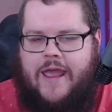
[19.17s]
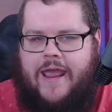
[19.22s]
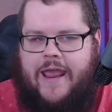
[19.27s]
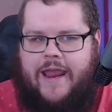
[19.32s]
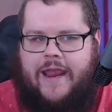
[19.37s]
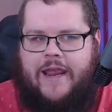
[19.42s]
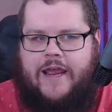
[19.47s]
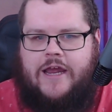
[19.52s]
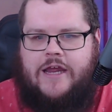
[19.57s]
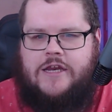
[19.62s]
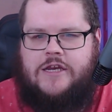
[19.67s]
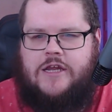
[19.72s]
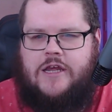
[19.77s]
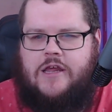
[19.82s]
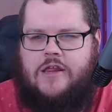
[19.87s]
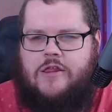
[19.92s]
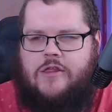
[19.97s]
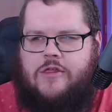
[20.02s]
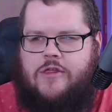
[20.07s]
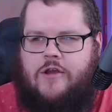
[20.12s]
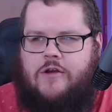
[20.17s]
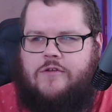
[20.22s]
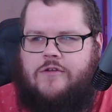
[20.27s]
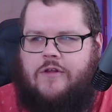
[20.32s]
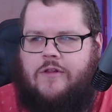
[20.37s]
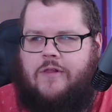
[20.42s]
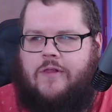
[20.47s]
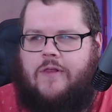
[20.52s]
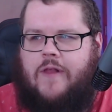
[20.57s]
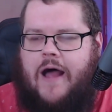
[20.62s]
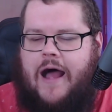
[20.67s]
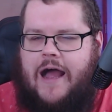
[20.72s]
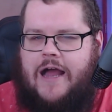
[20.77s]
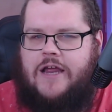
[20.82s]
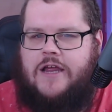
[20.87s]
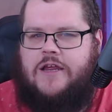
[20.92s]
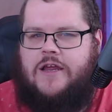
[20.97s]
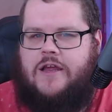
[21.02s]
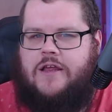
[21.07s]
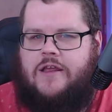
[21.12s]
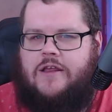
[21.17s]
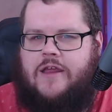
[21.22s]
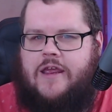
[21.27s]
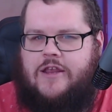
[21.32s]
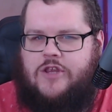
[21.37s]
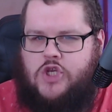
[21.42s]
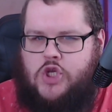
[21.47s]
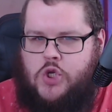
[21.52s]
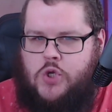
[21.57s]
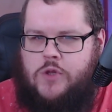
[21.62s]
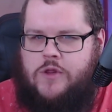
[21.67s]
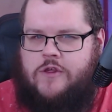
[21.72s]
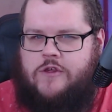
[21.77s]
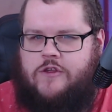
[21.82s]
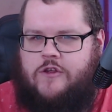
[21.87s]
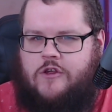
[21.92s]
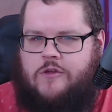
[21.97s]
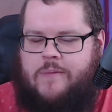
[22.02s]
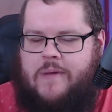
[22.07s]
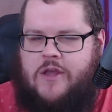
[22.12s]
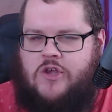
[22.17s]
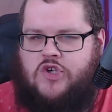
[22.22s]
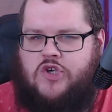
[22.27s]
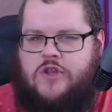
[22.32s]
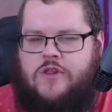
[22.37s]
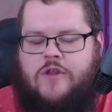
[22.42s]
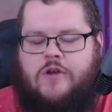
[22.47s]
And there's a lot to this expansion.